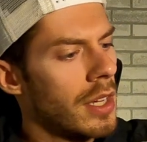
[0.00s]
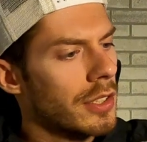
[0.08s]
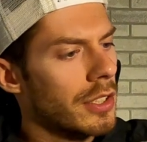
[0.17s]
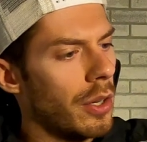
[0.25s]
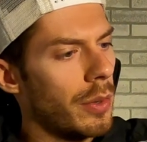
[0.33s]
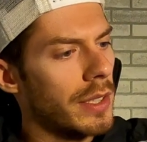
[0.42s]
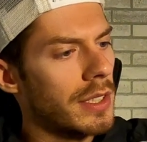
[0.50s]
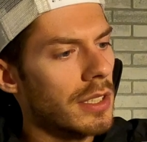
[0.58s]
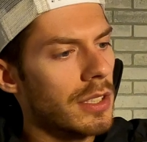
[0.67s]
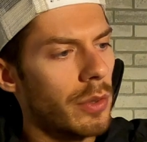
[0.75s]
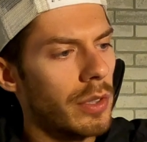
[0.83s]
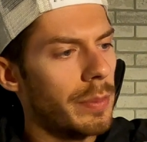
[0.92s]
So it's
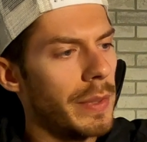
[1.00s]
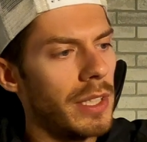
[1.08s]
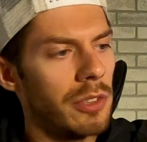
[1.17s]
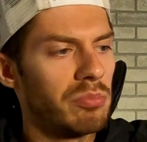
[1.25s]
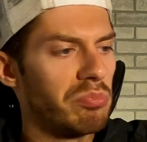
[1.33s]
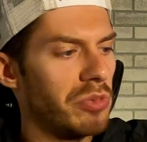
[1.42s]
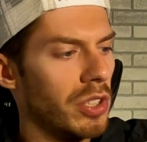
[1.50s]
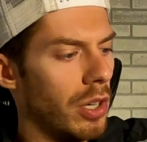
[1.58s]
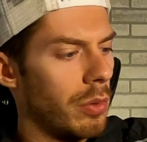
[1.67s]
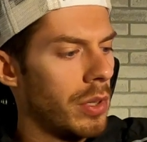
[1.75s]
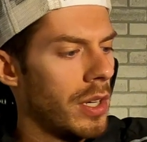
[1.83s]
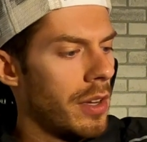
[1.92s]
just going to be, you
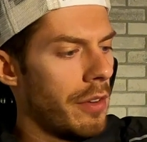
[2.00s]
know,